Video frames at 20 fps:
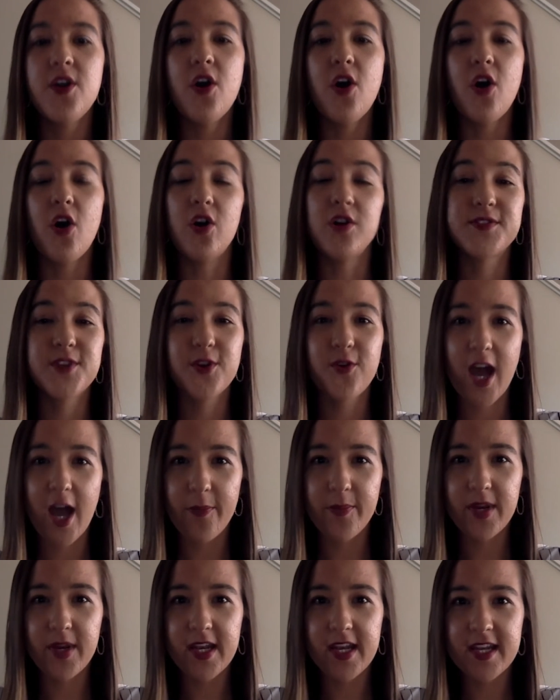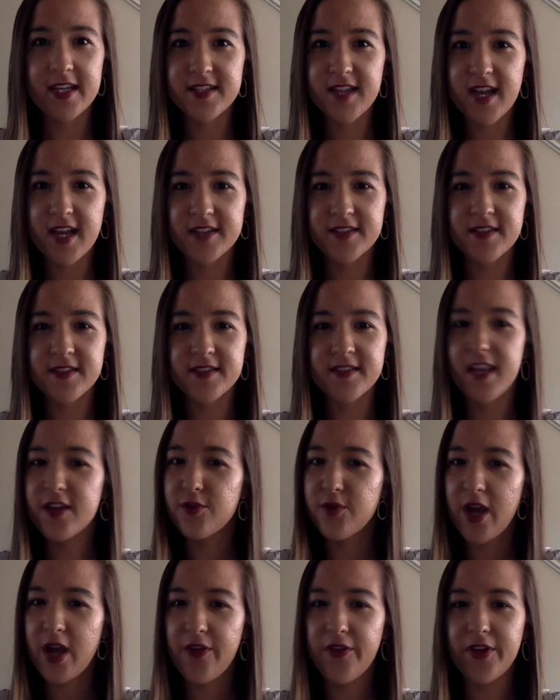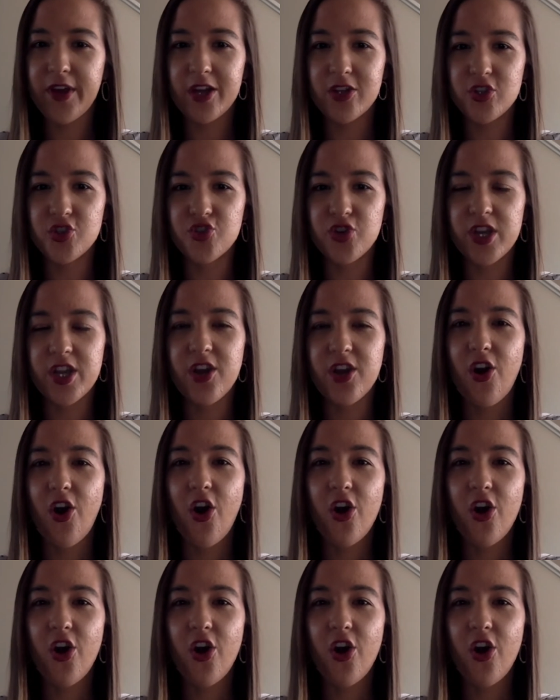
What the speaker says: Also happening in Texas and around the country,